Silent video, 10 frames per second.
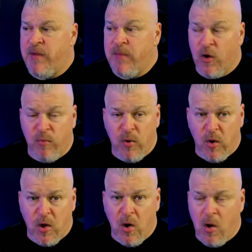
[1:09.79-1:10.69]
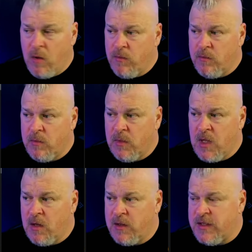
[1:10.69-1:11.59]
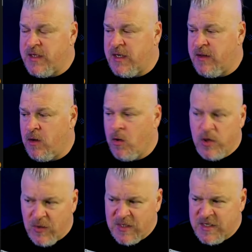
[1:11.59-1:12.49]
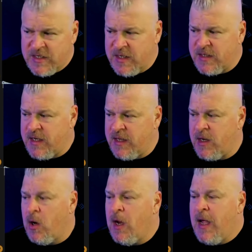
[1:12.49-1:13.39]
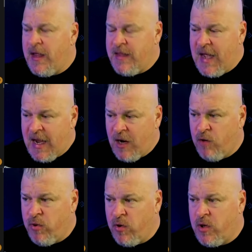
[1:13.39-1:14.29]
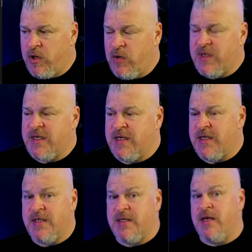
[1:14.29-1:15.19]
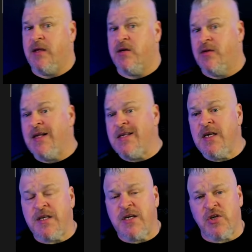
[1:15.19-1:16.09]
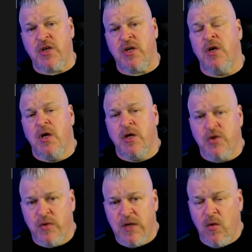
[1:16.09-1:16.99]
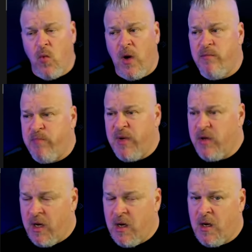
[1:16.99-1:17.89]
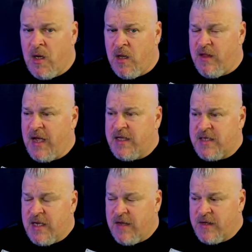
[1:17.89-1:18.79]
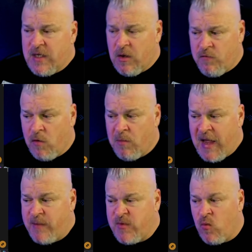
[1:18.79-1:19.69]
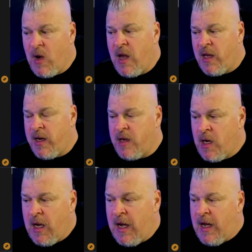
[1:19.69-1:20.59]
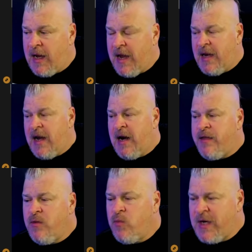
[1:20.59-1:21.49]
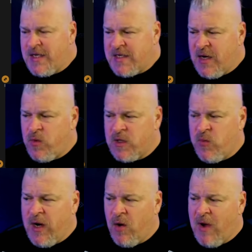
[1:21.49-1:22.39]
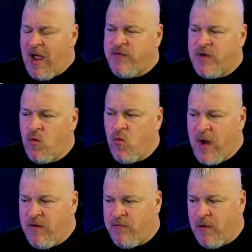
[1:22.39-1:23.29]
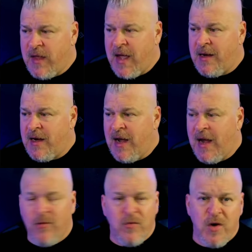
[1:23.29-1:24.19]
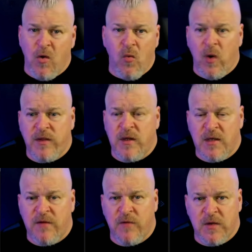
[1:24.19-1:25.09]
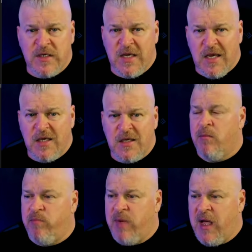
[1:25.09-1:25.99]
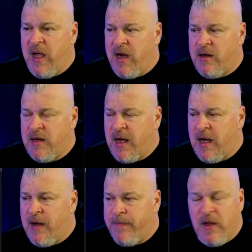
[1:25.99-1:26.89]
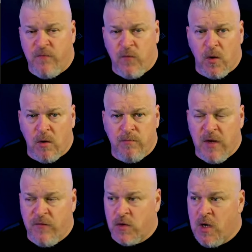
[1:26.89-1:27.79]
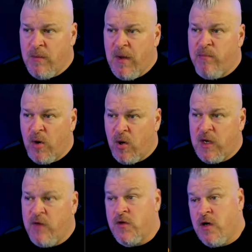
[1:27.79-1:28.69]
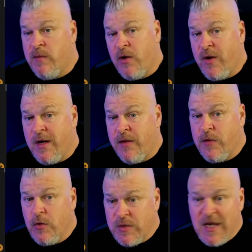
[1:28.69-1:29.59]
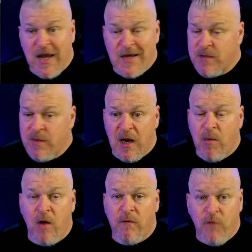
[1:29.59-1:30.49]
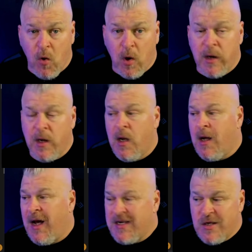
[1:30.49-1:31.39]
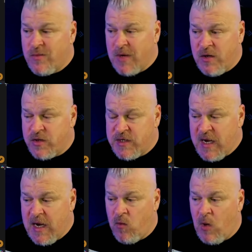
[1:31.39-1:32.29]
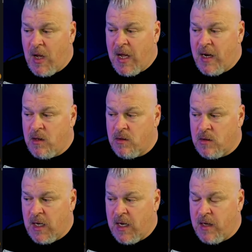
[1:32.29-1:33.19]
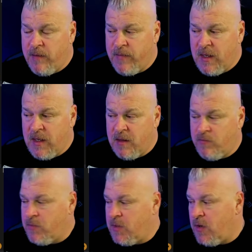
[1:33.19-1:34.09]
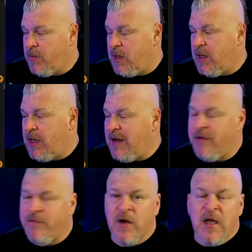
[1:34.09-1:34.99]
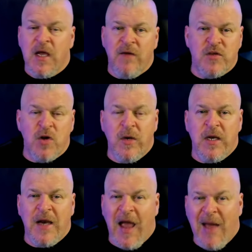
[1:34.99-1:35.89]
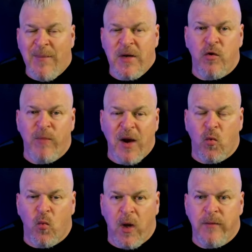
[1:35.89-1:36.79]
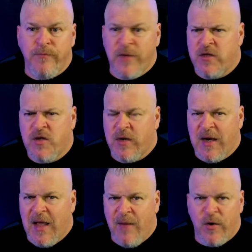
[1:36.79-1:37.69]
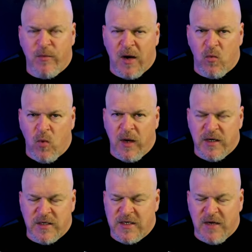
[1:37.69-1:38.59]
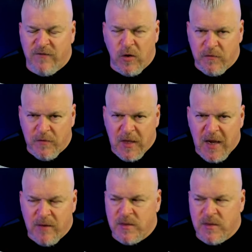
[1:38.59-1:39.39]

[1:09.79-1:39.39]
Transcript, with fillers: The Mirror Protocol Lunk that's sitting there, or U S T C that's sitting there, and the Anchor Protocol U S T C that's sitting there. So that's an addition to the one billion dollars that's sitting in the Terraform Labs wallet. Uh, and, and I think what he said was we don't have to wait for that. And I don't know what the difference is, but um, if we're if we're talking about burning, if we're talking about creating enthusiasm, then I'm all for it. I just don't understand why, um, it, you know, if if it's already going to happen no matter what, then it's already going to happen no matter what, and doesn't take a vote for that.